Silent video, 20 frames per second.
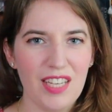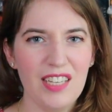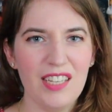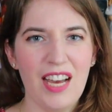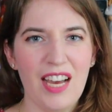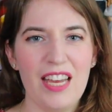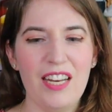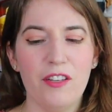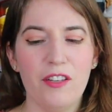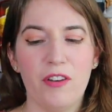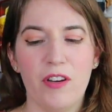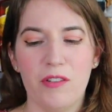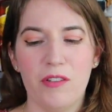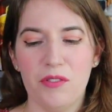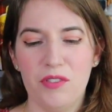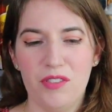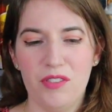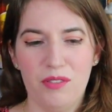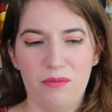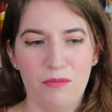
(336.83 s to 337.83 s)
Kind of
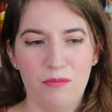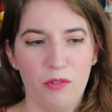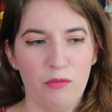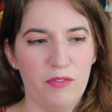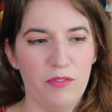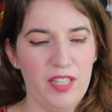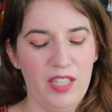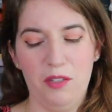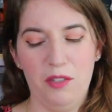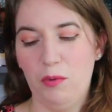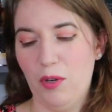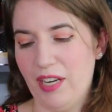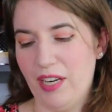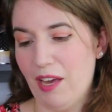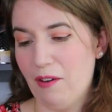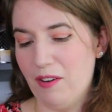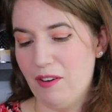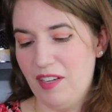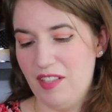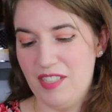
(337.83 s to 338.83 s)
gross. I really want to
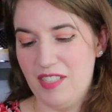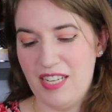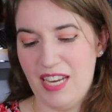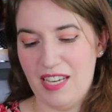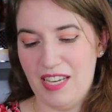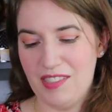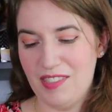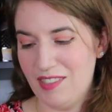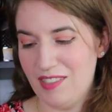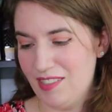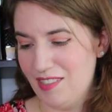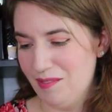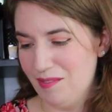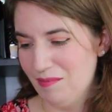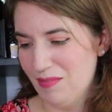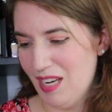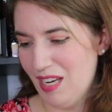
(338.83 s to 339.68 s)
get rid of the taste.